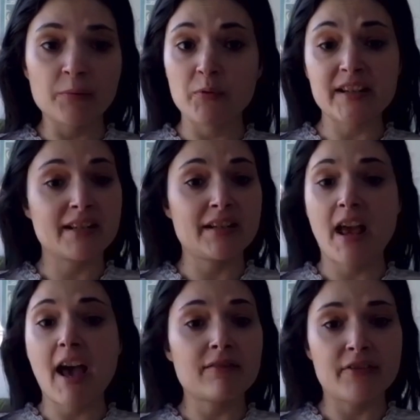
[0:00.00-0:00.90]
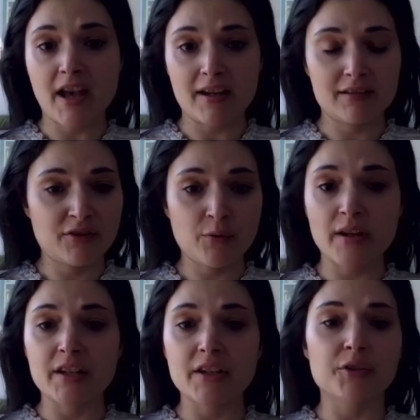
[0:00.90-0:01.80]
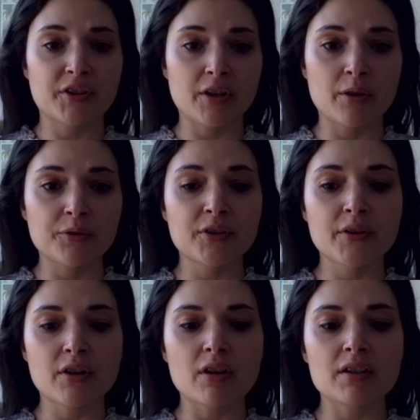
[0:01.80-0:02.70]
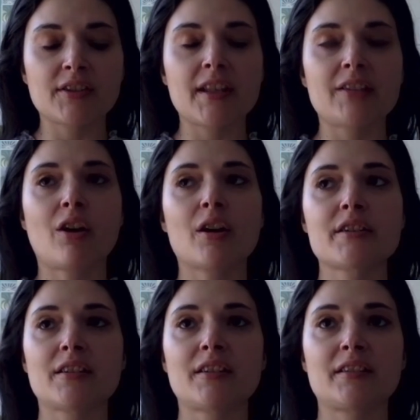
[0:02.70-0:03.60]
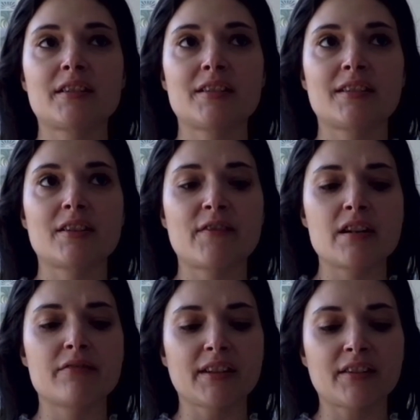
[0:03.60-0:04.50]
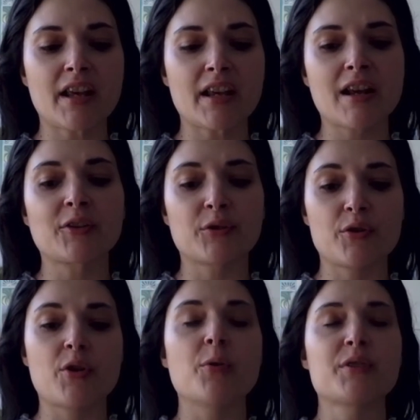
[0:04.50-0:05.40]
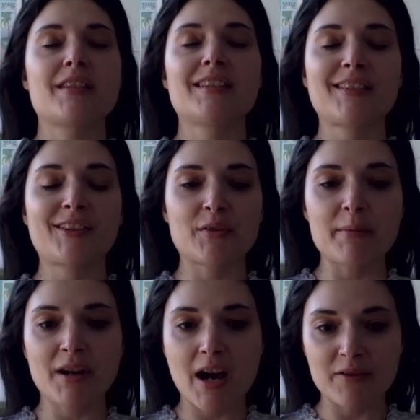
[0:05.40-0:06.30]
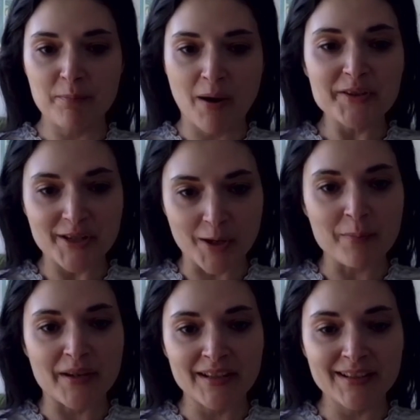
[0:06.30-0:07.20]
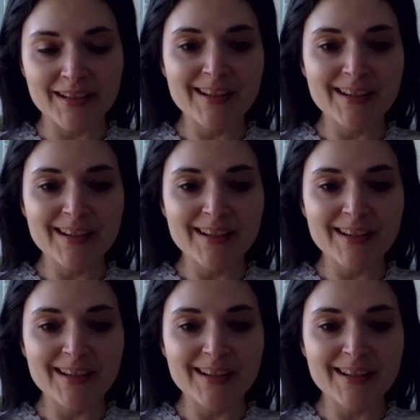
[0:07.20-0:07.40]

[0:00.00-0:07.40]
We didn't have that 20 years ago. So it's hard to definitively say yes or no to this. So I'm kind of punting a bit.